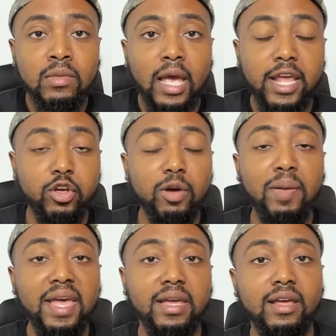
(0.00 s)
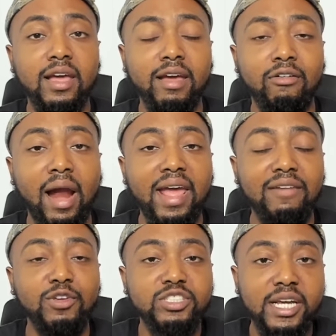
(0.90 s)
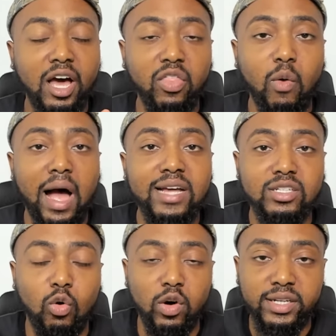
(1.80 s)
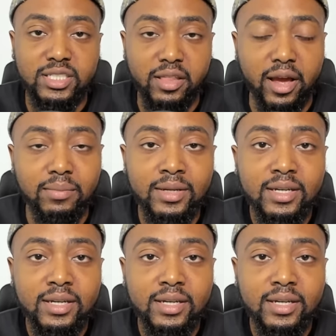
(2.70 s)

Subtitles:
And you're a bigot, right? If you say otherwise, according to them.